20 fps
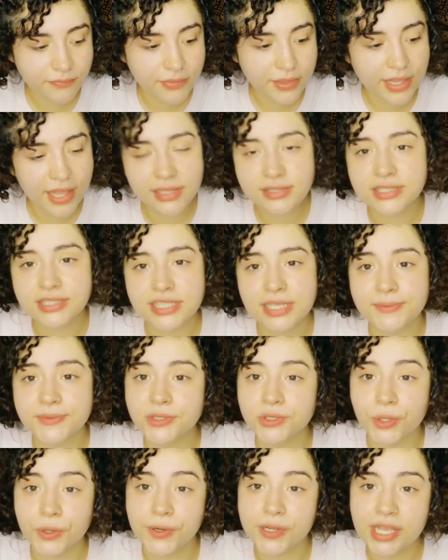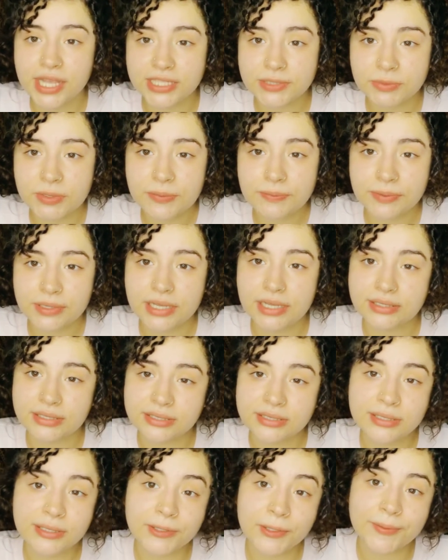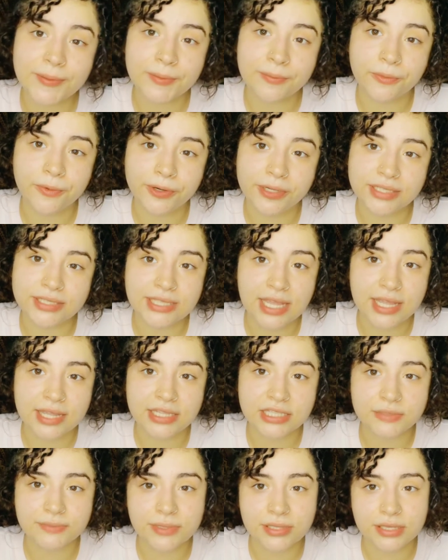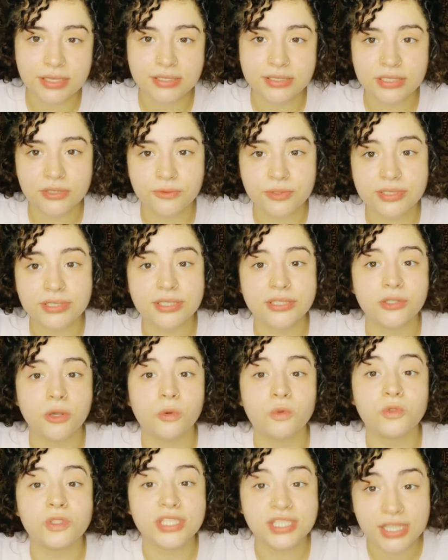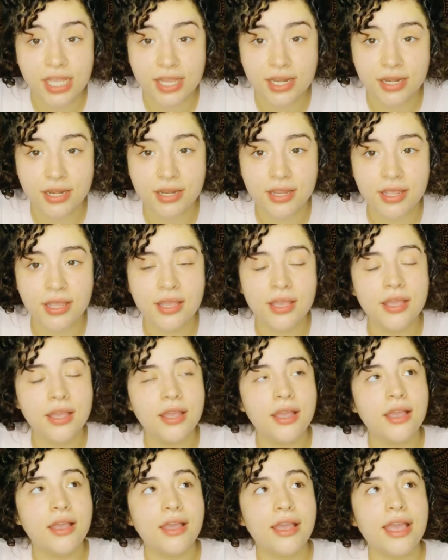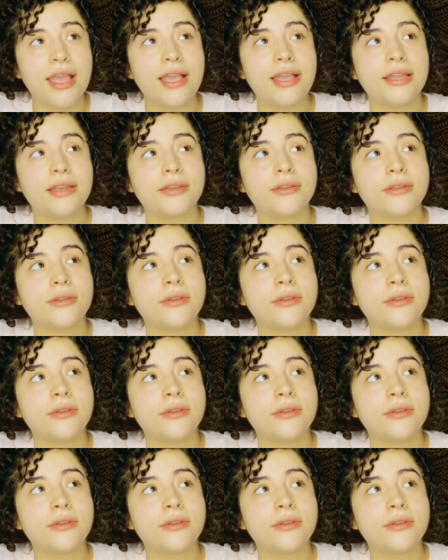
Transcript: has the same story as me, but his is a little bit more intense because it was his own son. And